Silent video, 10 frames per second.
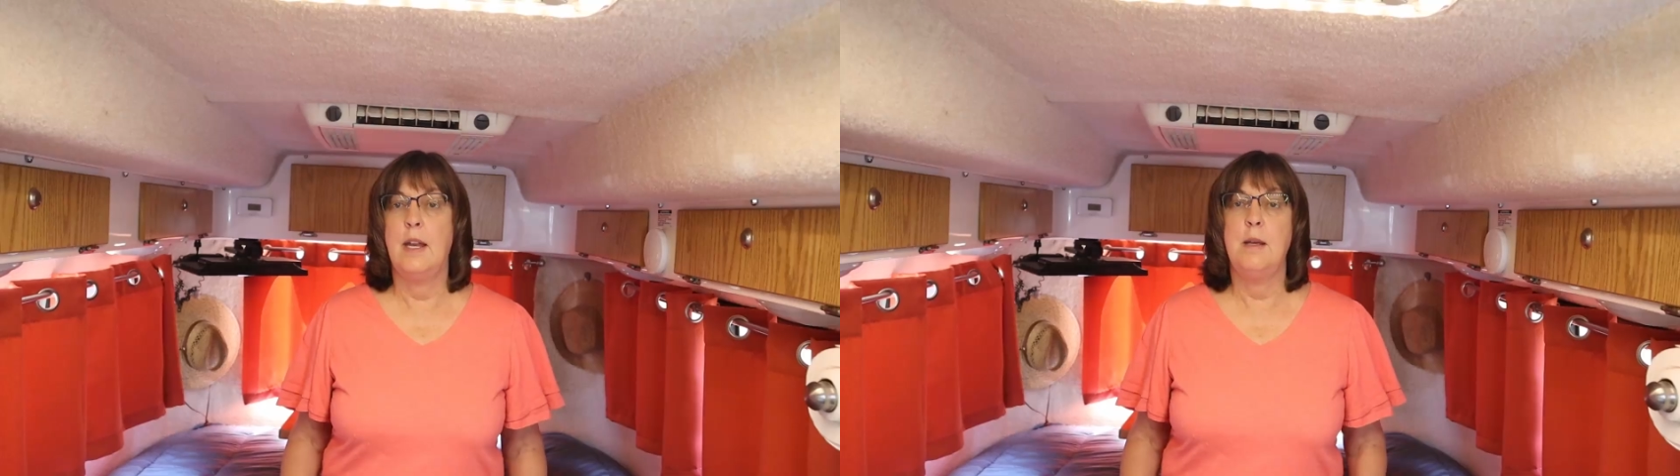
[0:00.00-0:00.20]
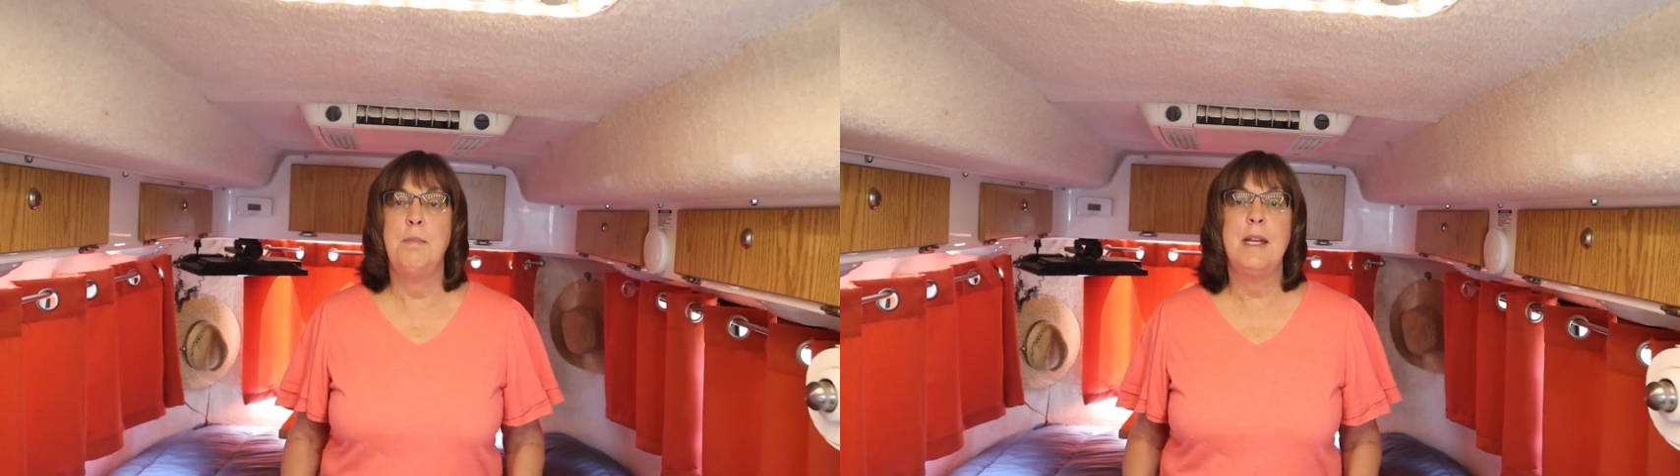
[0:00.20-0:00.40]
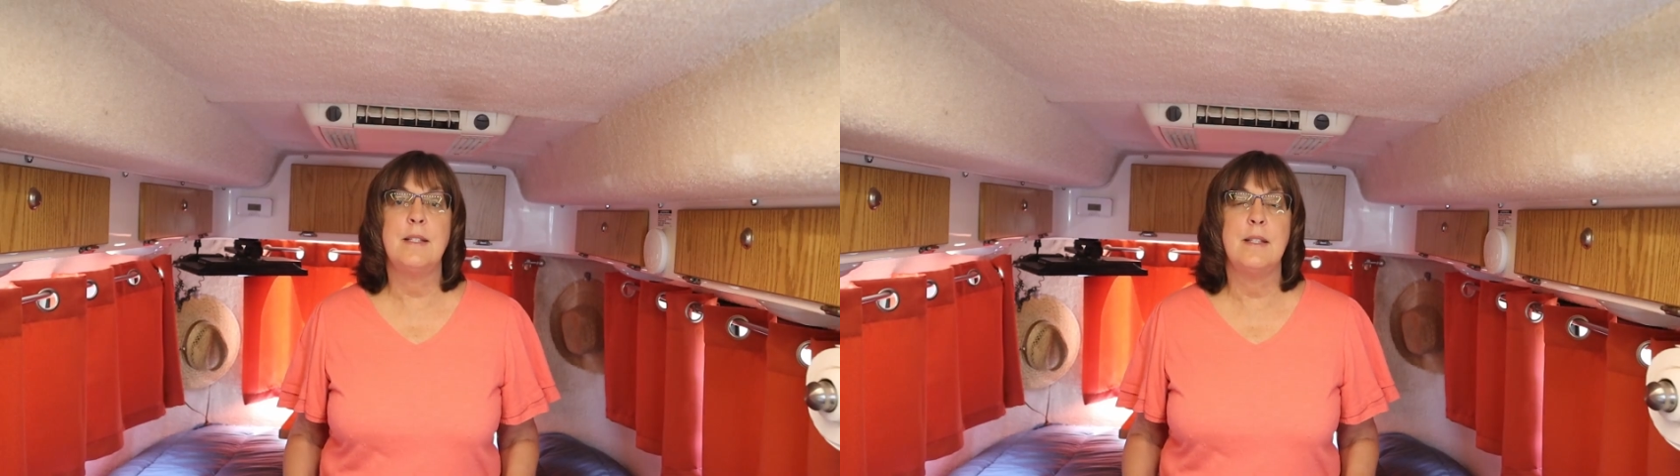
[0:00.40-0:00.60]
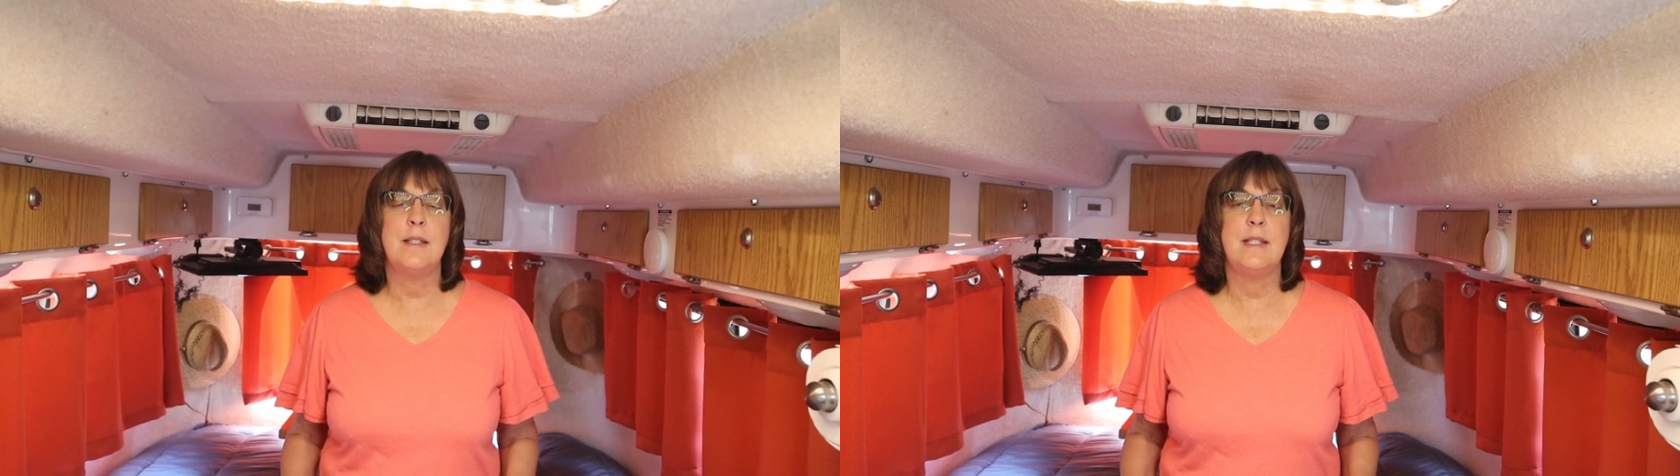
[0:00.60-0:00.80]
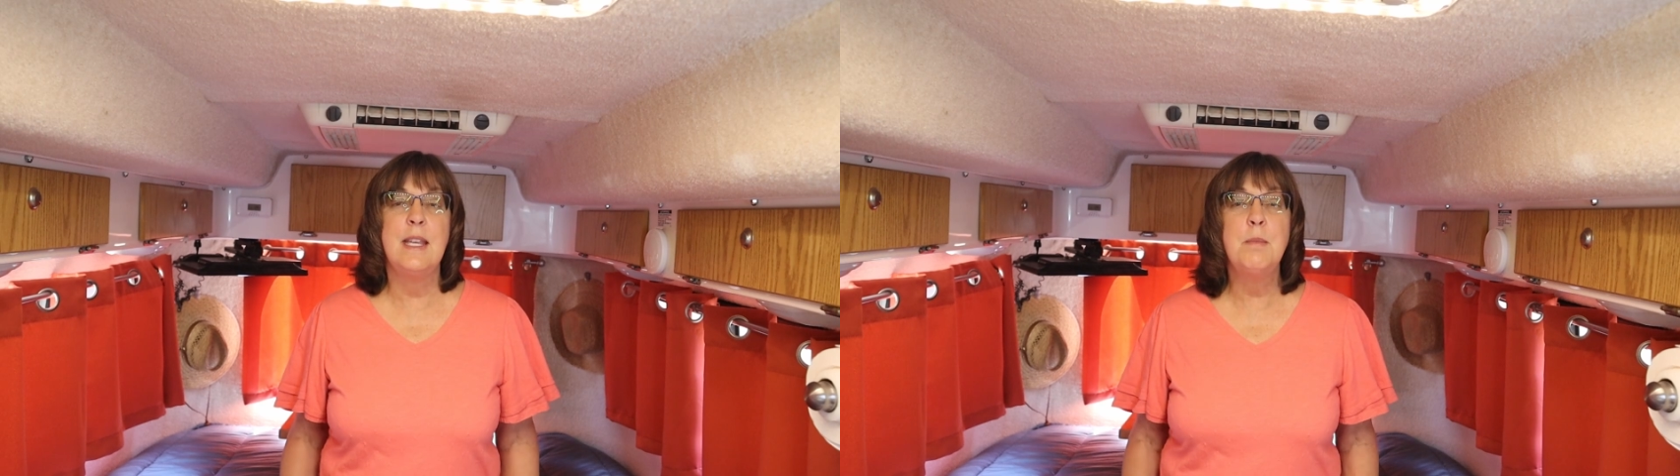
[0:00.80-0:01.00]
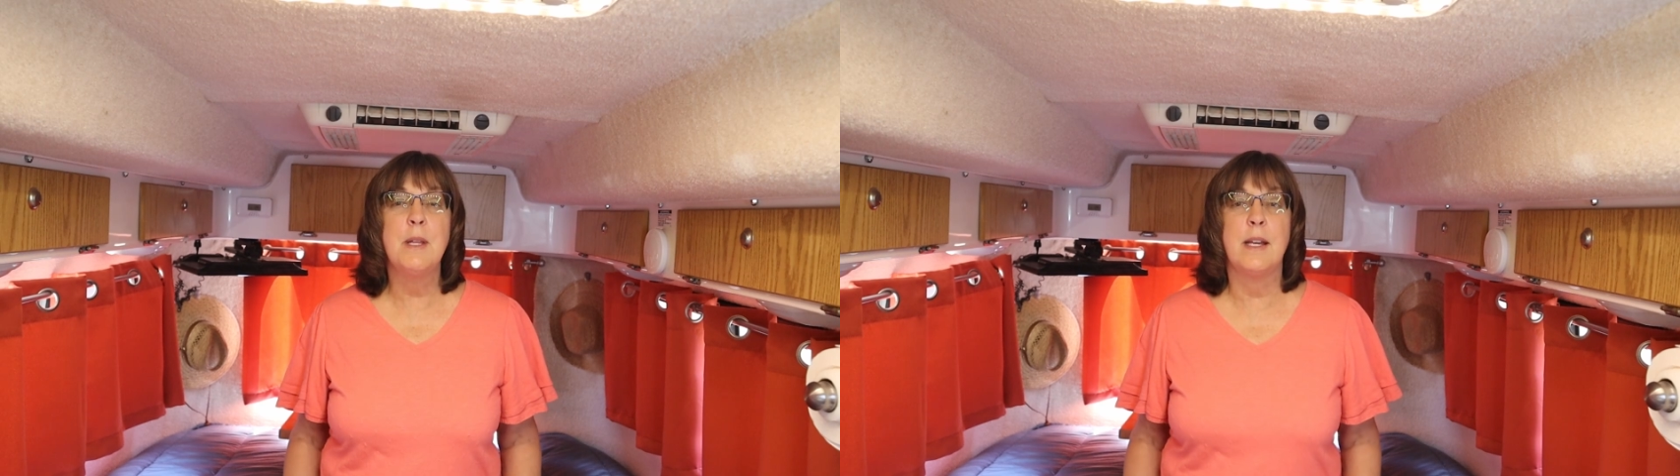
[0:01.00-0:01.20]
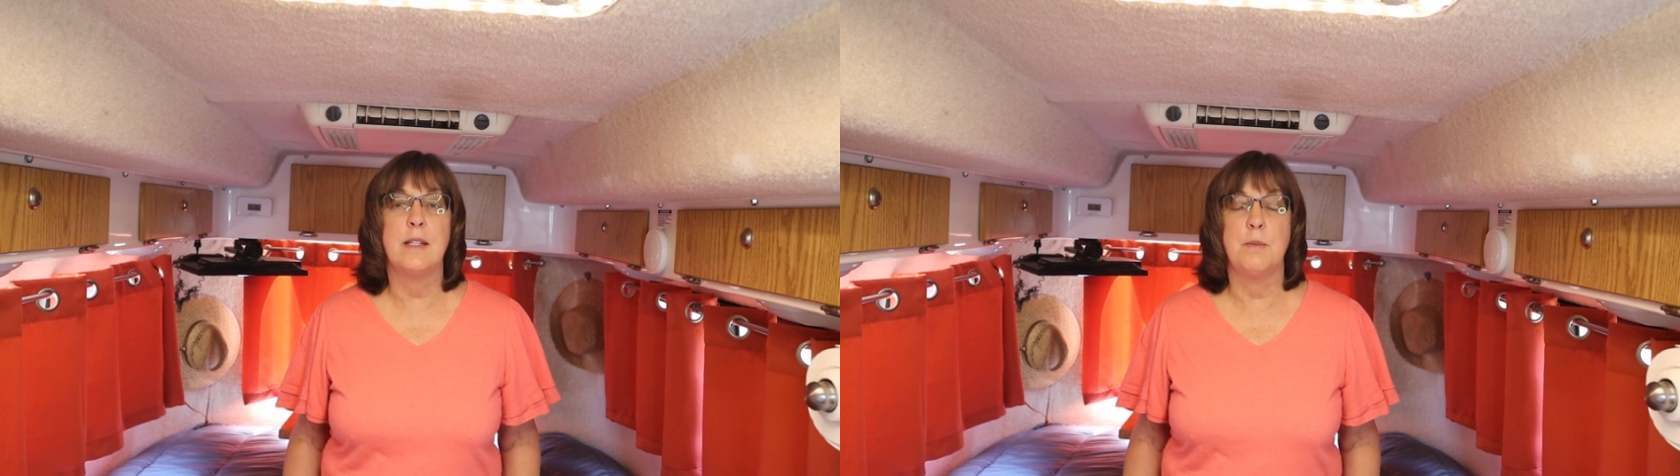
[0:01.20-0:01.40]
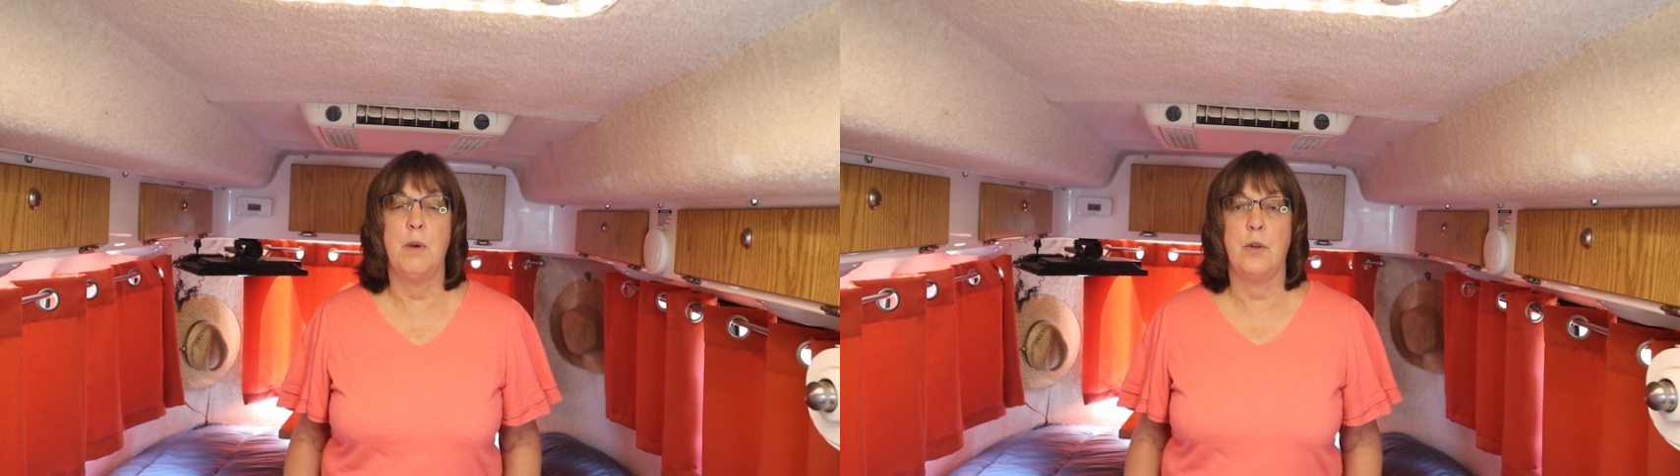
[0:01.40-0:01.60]
and it makes it seem like
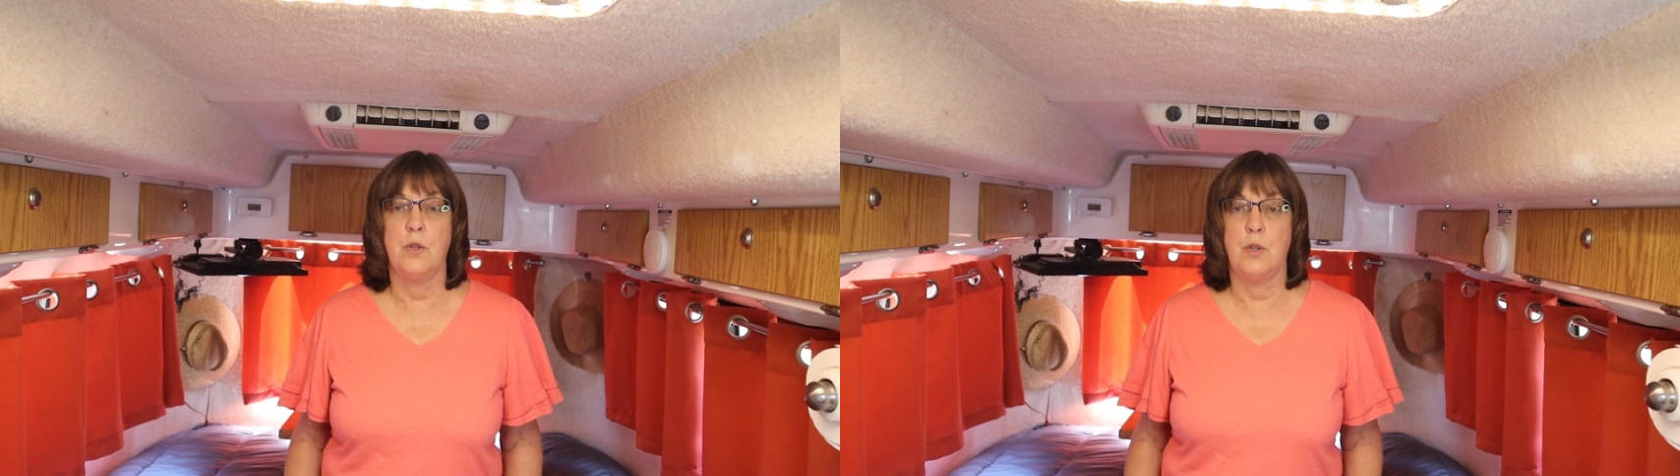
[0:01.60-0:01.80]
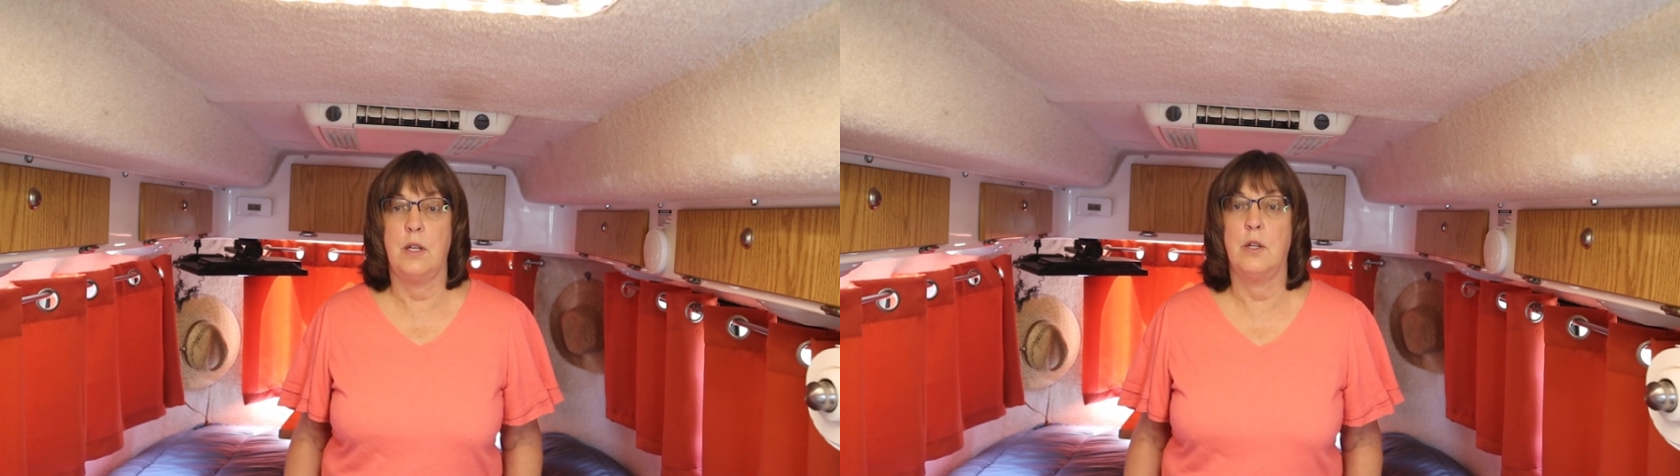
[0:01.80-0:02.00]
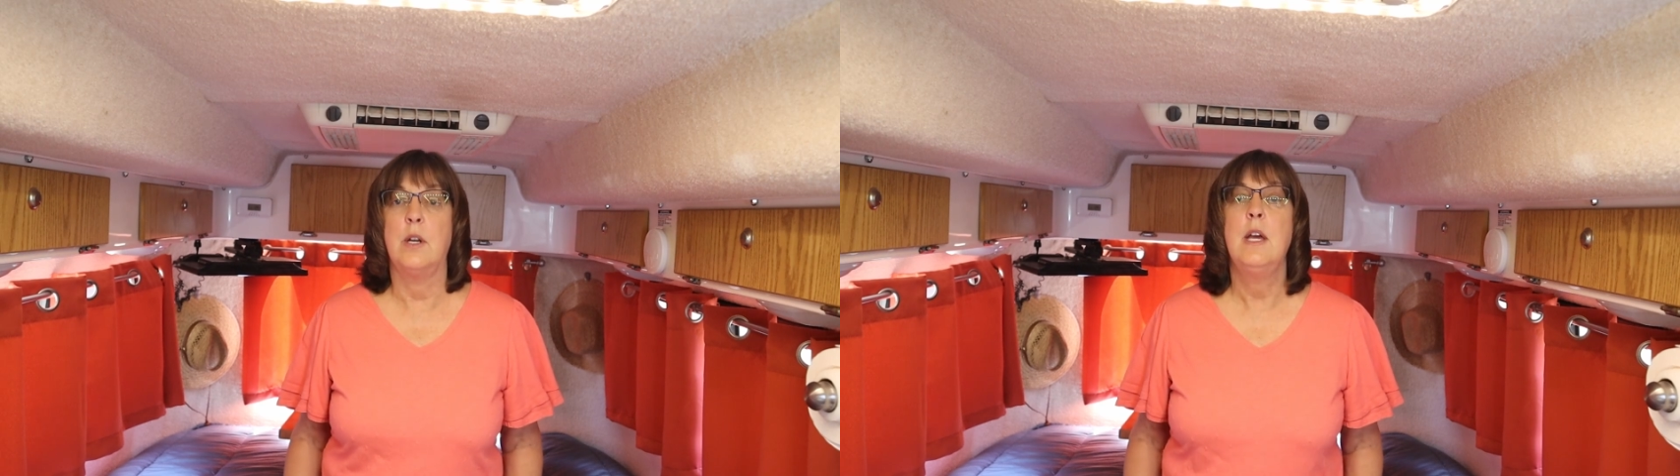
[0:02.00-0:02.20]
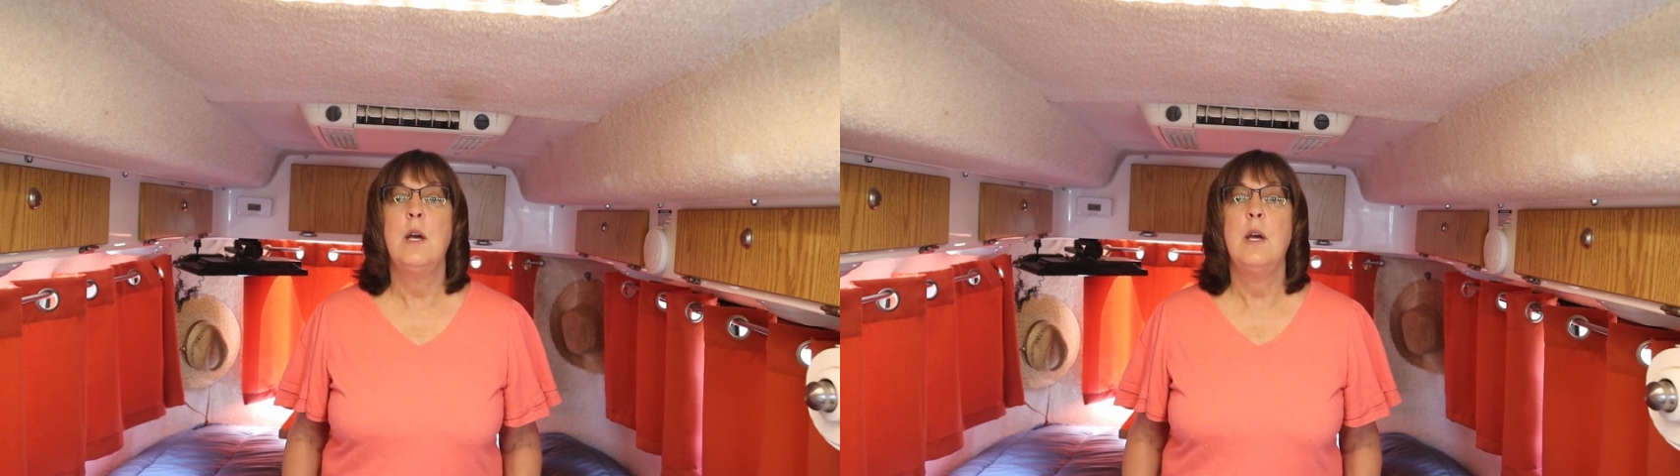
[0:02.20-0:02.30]
a smaller trailer